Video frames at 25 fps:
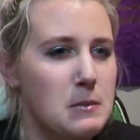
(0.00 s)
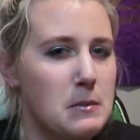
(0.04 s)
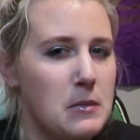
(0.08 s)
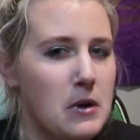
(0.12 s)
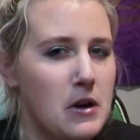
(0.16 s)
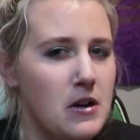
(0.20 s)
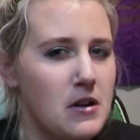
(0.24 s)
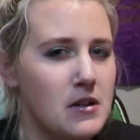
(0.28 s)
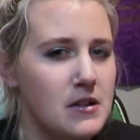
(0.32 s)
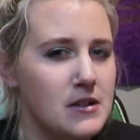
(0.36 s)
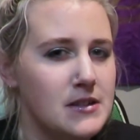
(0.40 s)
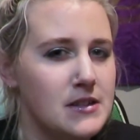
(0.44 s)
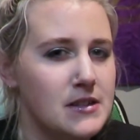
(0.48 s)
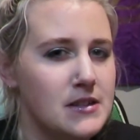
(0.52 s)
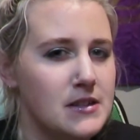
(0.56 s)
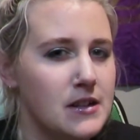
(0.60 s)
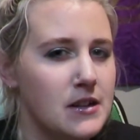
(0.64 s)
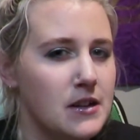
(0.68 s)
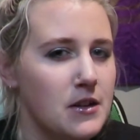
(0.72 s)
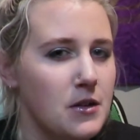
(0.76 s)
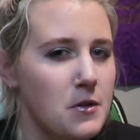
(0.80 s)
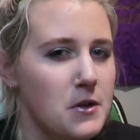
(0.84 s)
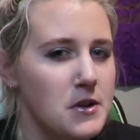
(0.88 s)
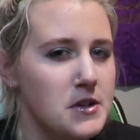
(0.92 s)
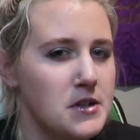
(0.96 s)
box
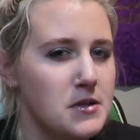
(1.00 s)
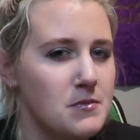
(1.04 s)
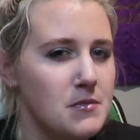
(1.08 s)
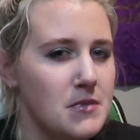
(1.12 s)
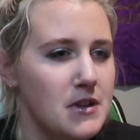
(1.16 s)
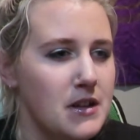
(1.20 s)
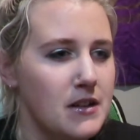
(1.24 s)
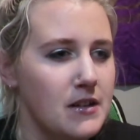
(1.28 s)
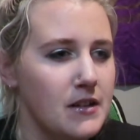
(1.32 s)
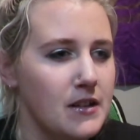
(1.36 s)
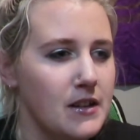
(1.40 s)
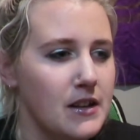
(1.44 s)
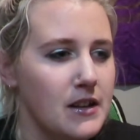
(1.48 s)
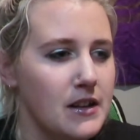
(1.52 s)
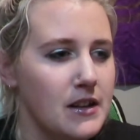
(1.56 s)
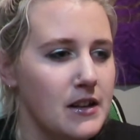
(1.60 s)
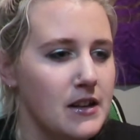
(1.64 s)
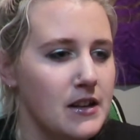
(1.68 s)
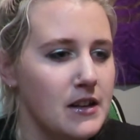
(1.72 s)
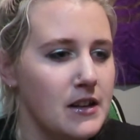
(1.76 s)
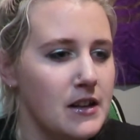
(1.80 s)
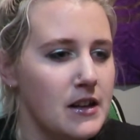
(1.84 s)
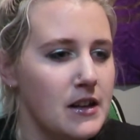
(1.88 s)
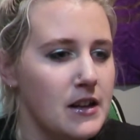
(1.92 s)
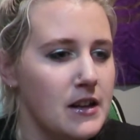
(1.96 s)
question mark
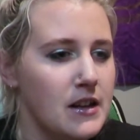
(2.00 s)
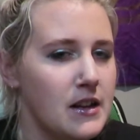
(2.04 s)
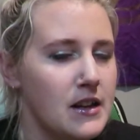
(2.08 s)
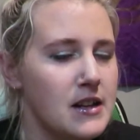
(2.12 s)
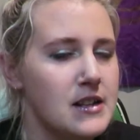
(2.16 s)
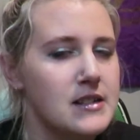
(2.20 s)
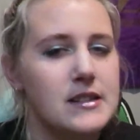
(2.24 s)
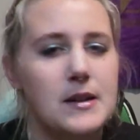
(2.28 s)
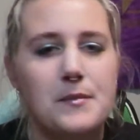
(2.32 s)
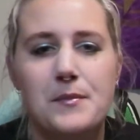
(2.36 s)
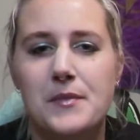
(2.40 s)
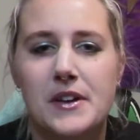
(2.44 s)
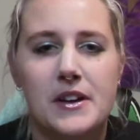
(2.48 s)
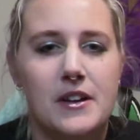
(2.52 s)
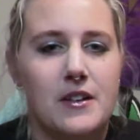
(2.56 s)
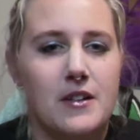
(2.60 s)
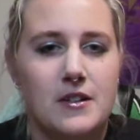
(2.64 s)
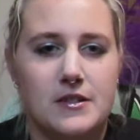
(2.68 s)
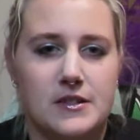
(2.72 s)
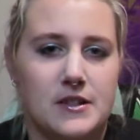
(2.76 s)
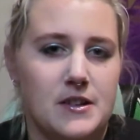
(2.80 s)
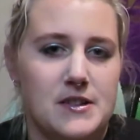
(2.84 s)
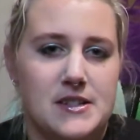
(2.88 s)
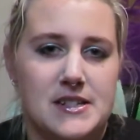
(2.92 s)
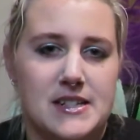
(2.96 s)
something
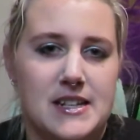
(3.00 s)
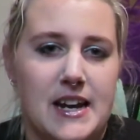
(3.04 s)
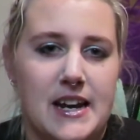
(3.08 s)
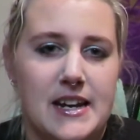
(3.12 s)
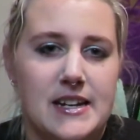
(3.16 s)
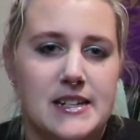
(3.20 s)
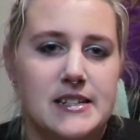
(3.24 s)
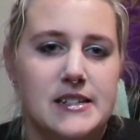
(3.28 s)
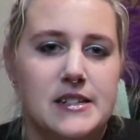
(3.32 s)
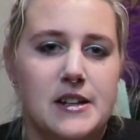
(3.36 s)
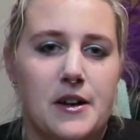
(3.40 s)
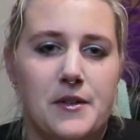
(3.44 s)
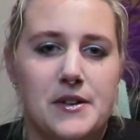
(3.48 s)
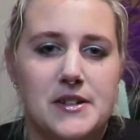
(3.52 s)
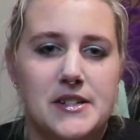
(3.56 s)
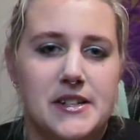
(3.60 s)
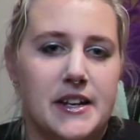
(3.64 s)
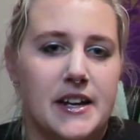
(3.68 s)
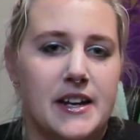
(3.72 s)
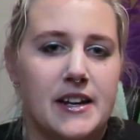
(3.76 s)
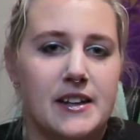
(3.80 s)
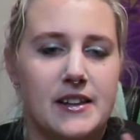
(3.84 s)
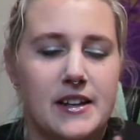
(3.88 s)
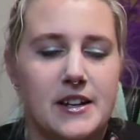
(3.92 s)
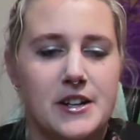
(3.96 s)
along those lines so it's a
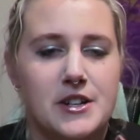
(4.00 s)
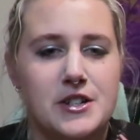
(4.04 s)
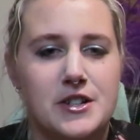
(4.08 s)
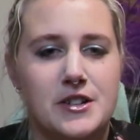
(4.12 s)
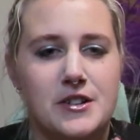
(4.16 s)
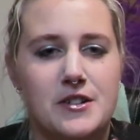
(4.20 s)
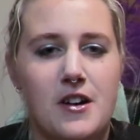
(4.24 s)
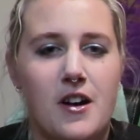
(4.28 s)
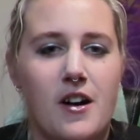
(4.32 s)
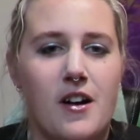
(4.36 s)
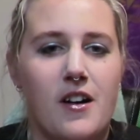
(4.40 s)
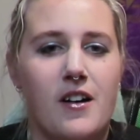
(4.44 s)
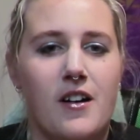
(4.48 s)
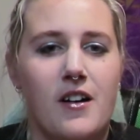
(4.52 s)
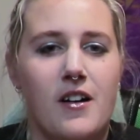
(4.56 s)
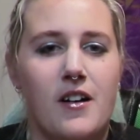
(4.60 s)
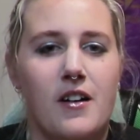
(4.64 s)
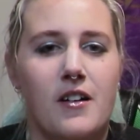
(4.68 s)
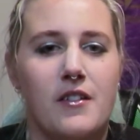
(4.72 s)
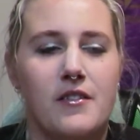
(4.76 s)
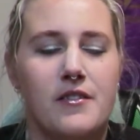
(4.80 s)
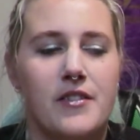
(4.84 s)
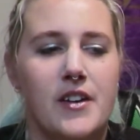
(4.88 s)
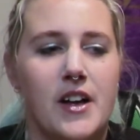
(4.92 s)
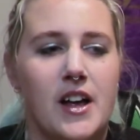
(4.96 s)
collection
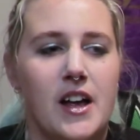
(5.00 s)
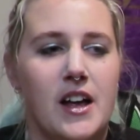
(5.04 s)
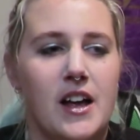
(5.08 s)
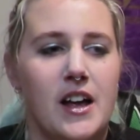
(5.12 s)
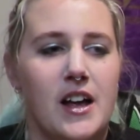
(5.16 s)
of